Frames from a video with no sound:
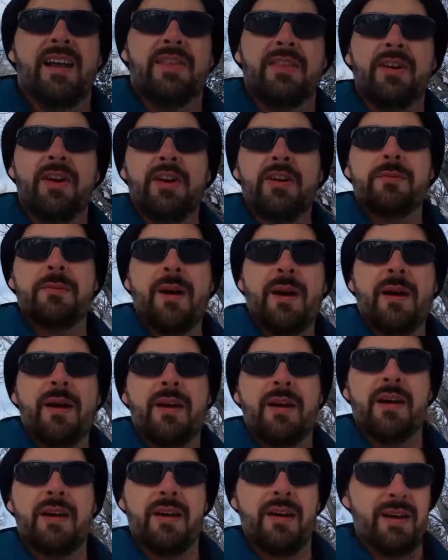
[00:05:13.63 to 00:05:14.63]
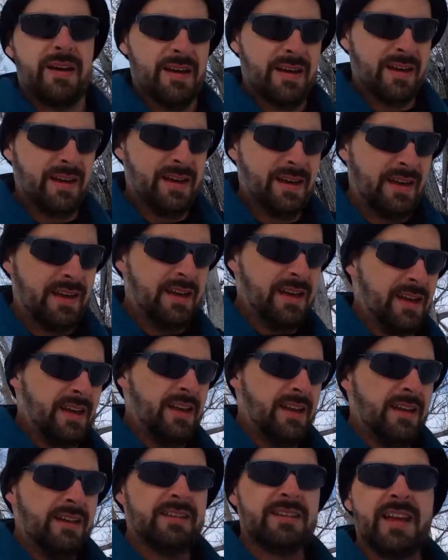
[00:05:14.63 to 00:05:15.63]
A third of my
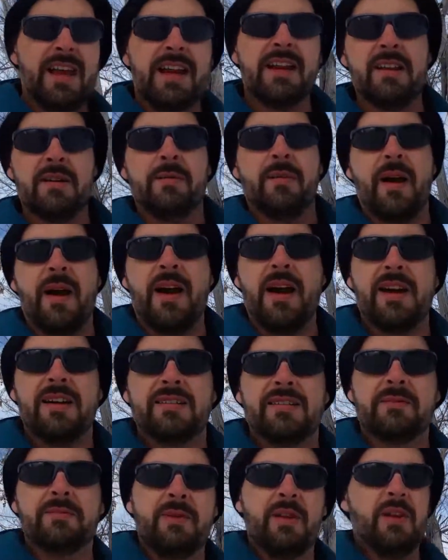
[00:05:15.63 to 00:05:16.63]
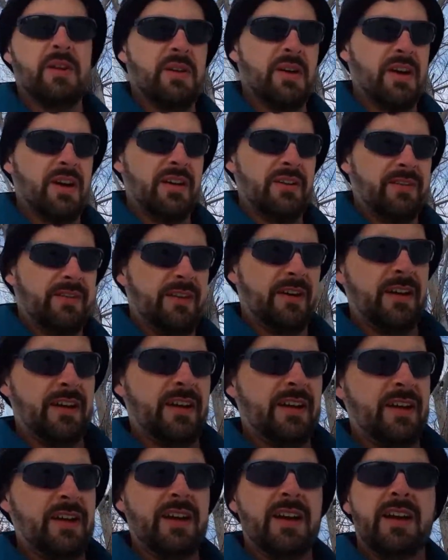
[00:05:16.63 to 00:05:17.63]
siding on my house had blown off.
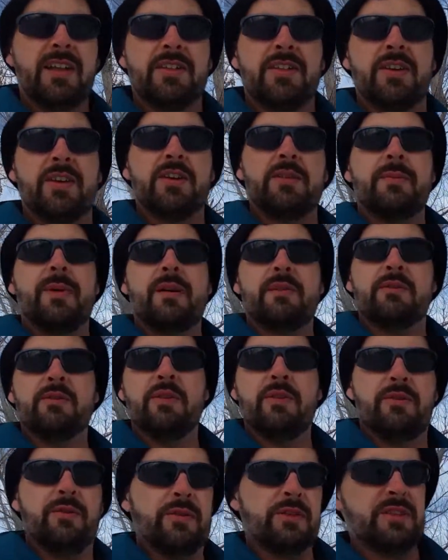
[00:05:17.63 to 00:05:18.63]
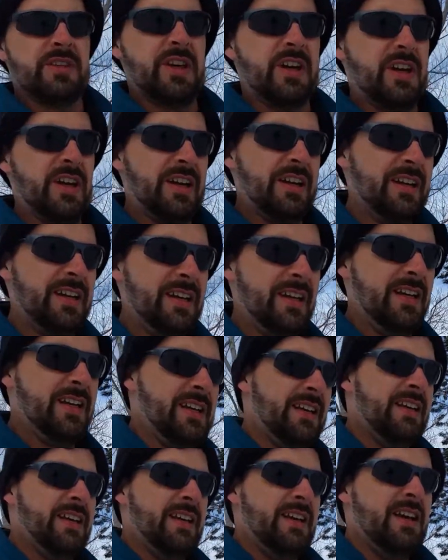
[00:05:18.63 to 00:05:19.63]
third of my roof was gone.
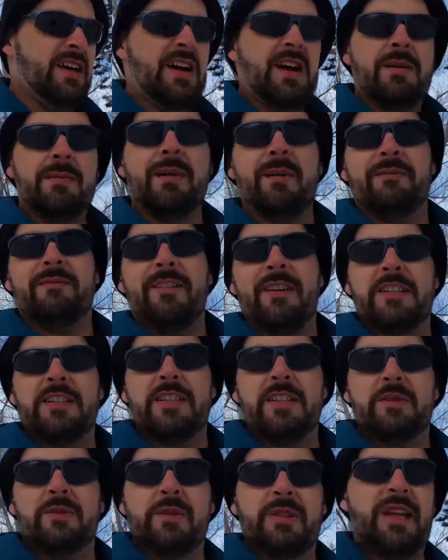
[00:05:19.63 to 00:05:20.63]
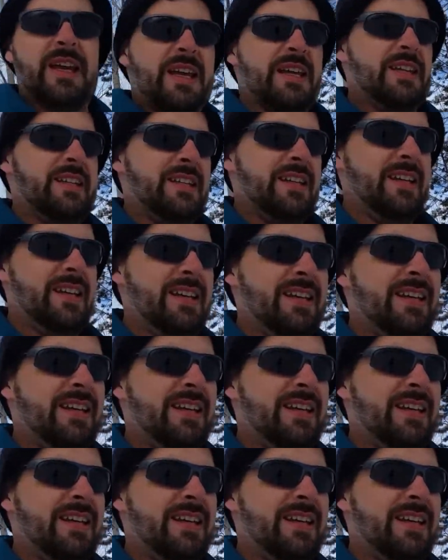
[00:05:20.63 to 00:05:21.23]
All my fences were down.